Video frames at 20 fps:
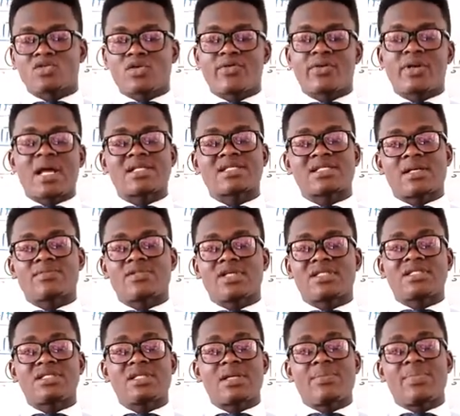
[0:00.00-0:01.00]

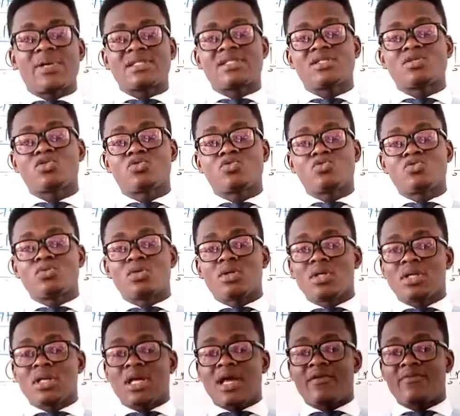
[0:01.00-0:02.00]
subjecting the person to
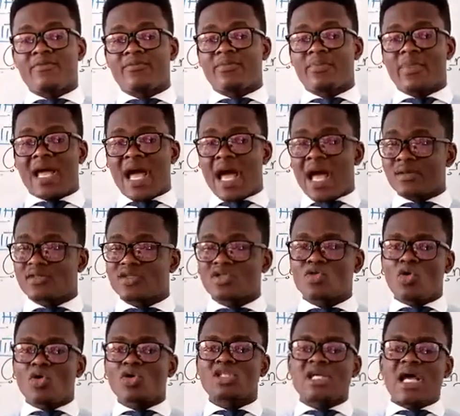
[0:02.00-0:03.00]
perhaps
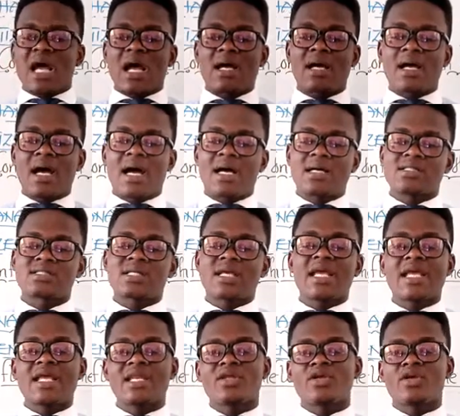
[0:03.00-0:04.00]
torture and
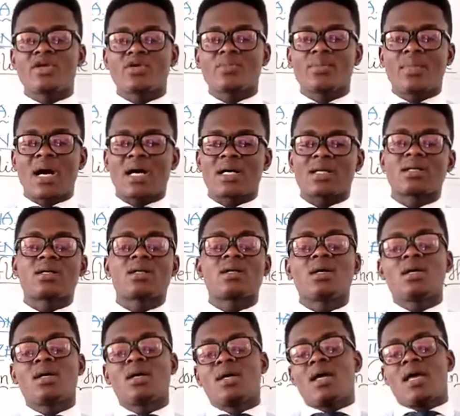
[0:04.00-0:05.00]
inhuman
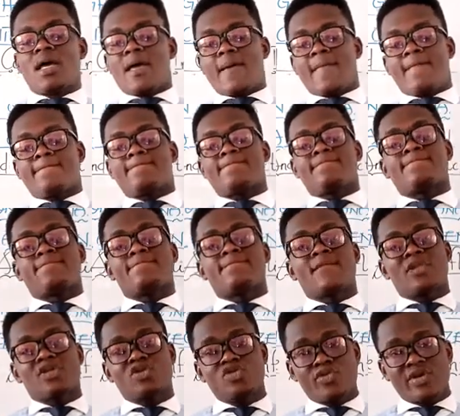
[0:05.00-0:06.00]

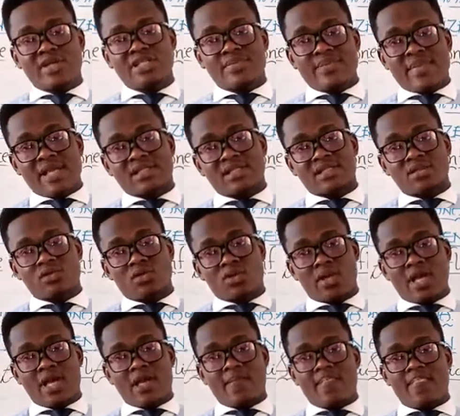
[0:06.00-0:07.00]
treatment,
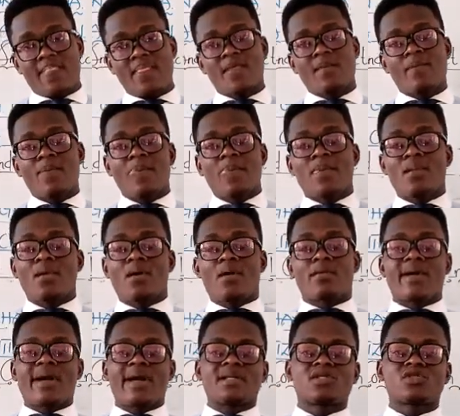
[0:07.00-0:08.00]
okay? All
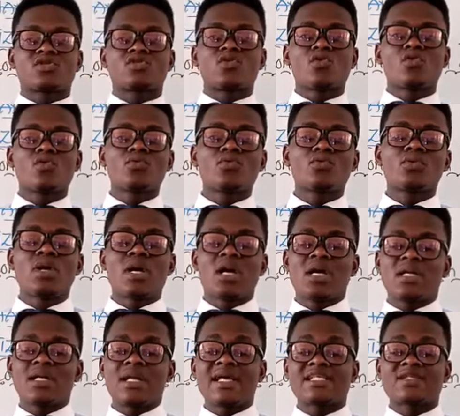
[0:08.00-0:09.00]
right, so
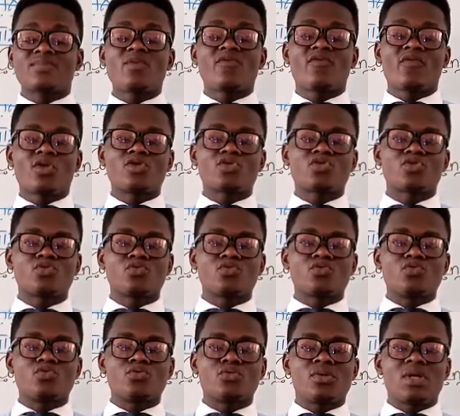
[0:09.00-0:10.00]
let's move on
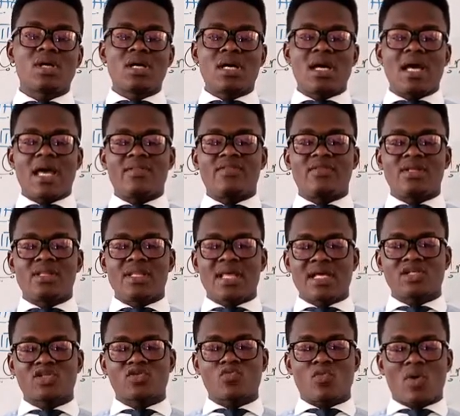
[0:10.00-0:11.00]
to the
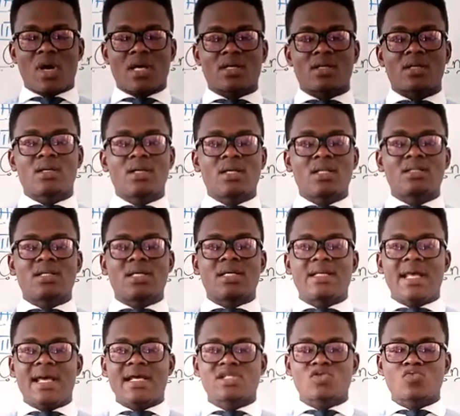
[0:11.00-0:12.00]
next one. The
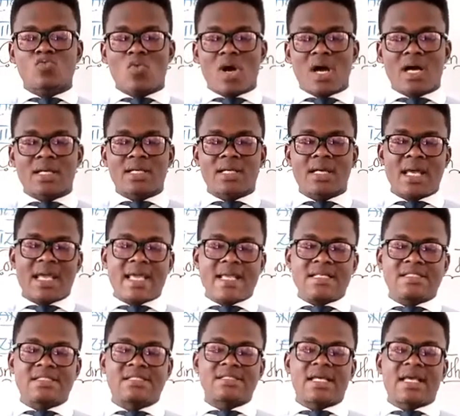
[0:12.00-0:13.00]
next one
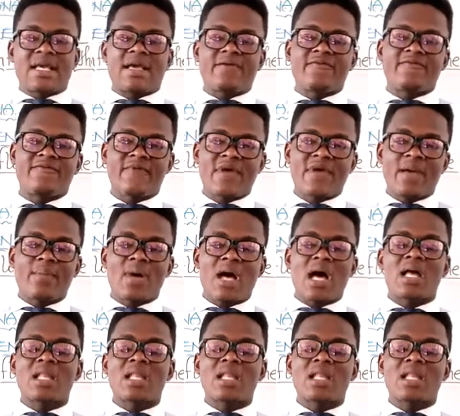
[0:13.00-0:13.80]
is verbal